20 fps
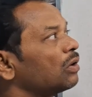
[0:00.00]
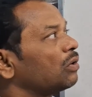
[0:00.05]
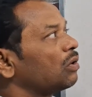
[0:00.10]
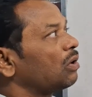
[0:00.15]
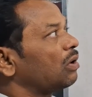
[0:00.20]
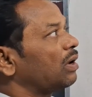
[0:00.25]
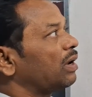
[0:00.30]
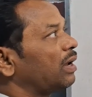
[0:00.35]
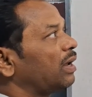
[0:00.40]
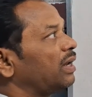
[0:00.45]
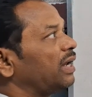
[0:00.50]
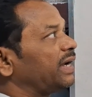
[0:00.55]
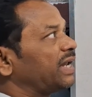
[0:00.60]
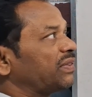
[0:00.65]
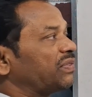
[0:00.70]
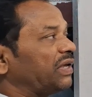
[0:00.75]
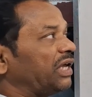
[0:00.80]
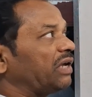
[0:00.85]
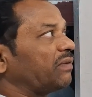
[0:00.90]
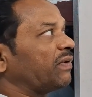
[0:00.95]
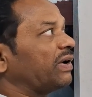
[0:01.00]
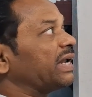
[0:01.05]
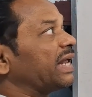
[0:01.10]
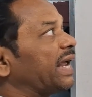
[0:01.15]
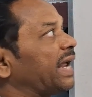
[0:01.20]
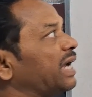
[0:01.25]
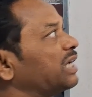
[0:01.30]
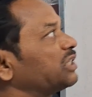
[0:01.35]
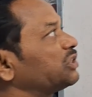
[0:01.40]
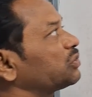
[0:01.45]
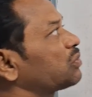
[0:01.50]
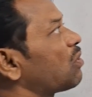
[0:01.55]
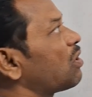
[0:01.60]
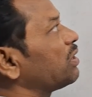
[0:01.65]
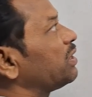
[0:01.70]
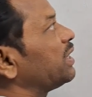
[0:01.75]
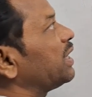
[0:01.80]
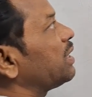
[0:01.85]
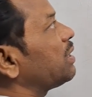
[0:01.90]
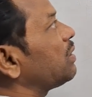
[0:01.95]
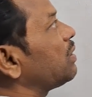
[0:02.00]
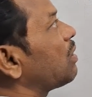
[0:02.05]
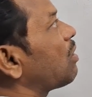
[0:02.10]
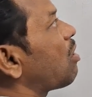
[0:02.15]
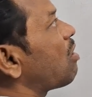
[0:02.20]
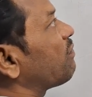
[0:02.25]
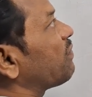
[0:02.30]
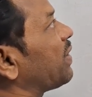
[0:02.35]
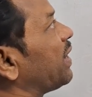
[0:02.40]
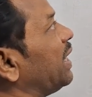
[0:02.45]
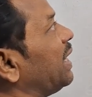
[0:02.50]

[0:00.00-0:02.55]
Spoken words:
Let us equate x coordinate of